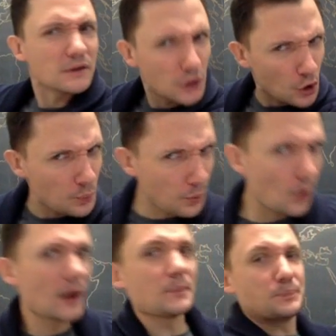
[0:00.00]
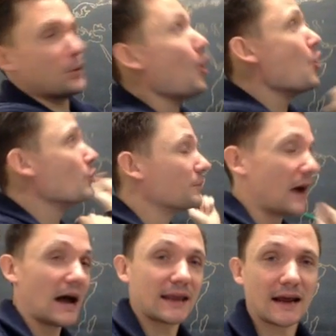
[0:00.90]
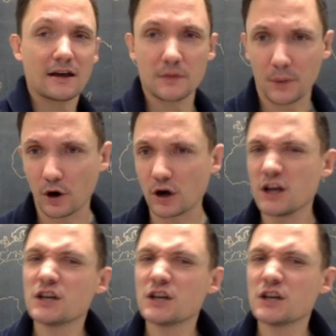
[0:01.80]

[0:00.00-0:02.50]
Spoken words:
little boy, boom, knock it out of the park.